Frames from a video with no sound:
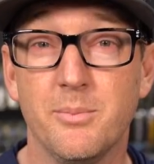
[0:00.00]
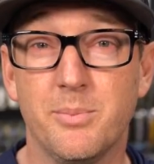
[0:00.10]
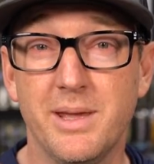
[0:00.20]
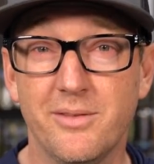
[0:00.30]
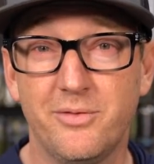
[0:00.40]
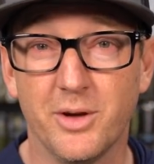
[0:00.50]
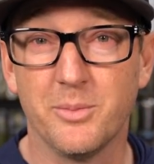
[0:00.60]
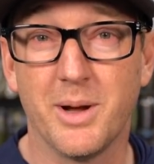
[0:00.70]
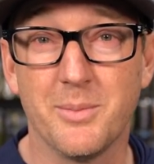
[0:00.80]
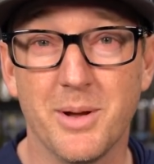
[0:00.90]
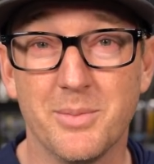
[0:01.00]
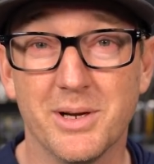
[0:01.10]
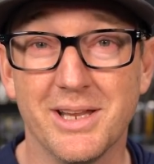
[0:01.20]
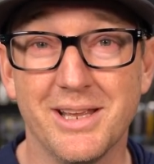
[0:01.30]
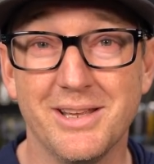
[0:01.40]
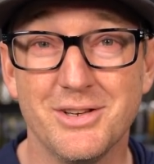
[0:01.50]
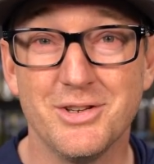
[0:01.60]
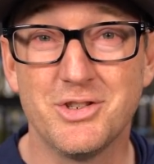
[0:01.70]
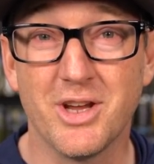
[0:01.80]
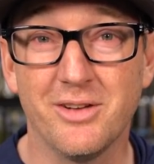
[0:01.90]
being filmed by my buddy
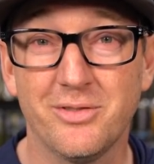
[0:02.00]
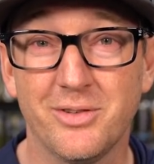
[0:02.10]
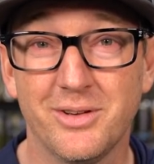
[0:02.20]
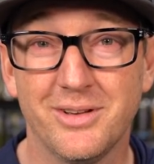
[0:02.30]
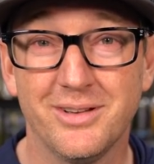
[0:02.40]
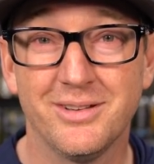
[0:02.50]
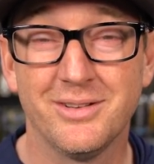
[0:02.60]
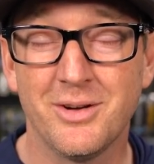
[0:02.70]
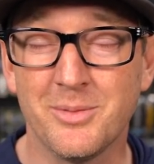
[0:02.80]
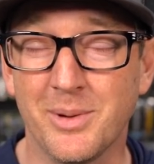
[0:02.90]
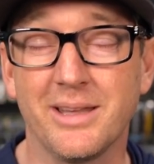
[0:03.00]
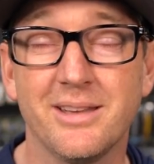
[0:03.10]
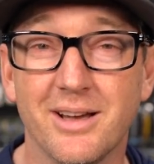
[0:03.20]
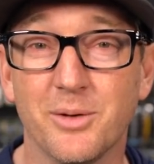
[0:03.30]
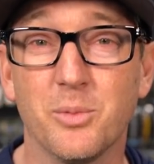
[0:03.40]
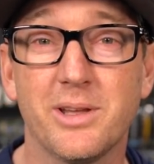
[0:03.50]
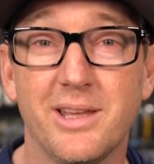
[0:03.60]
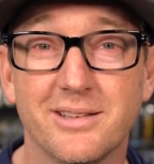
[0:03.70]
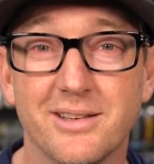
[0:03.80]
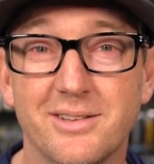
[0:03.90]
Jeff. Oh my God, why
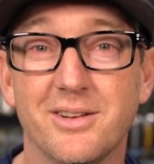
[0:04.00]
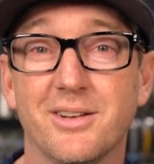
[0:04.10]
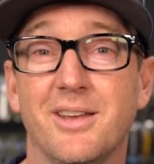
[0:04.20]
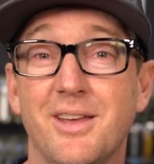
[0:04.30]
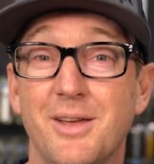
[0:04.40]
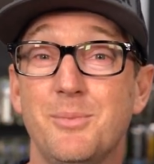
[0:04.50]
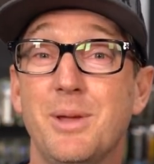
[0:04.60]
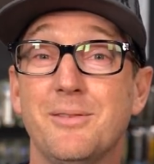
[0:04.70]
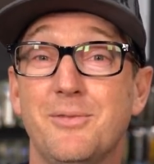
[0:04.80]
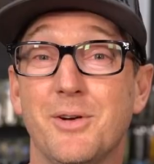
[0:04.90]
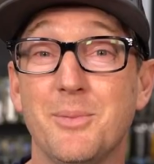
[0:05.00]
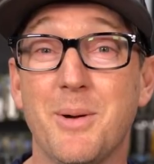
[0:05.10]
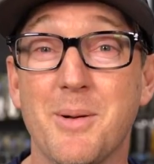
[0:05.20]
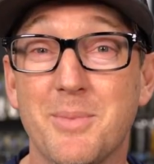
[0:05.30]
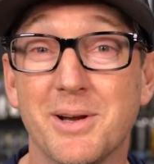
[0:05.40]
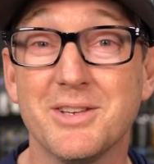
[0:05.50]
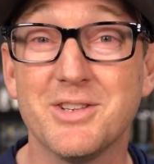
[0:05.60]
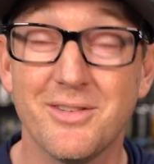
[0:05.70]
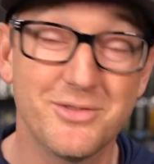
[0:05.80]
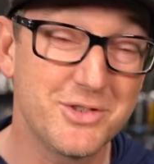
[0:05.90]
can't I talk? Being filmed by my buddy
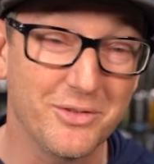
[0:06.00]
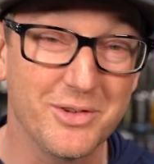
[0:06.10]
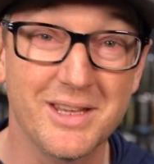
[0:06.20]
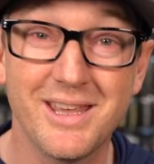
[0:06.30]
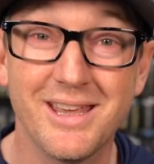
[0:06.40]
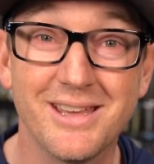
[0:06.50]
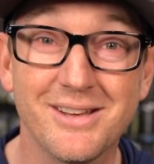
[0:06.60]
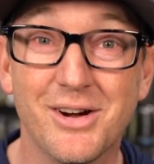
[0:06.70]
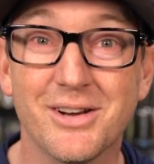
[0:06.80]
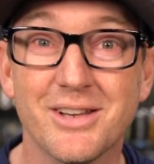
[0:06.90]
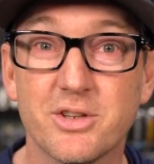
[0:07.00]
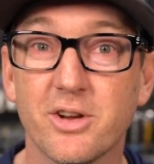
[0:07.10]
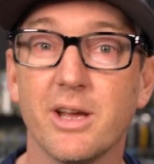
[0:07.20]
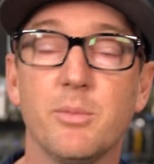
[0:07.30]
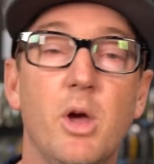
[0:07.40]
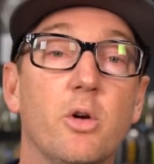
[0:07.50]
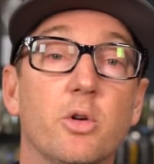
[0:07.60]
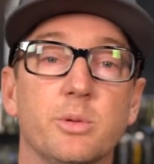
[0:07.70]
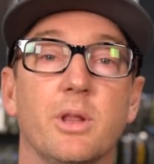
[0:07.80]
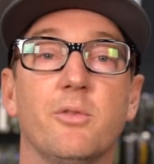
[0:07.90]
Jeff, Jeffrey the King, on Instagram. Of
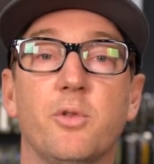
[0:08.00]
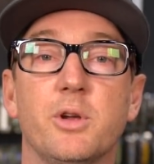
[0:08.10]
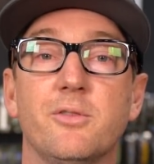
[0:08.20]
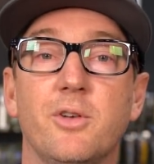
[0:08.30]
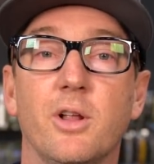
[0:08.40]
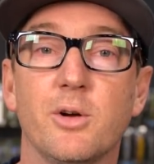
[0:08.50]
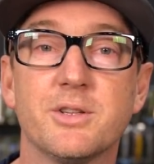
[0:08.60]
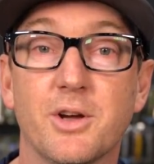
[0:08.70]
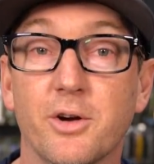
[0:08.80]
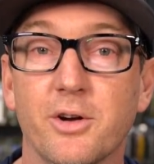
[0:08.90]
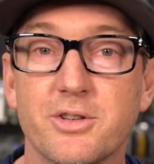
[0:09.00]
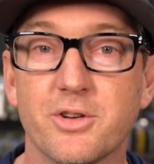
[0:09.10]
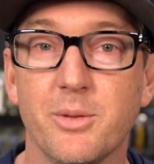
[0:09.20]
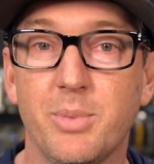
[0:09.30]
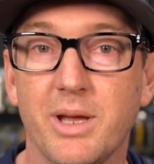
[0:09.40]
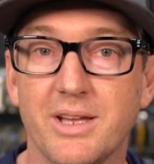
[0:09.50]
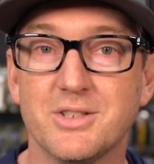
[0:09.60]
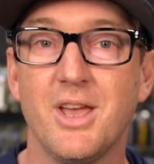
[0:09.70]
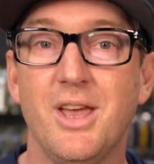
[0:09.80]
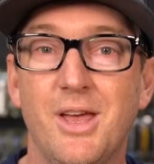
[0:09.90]
course, we'd love for you to follow us on our Instagram page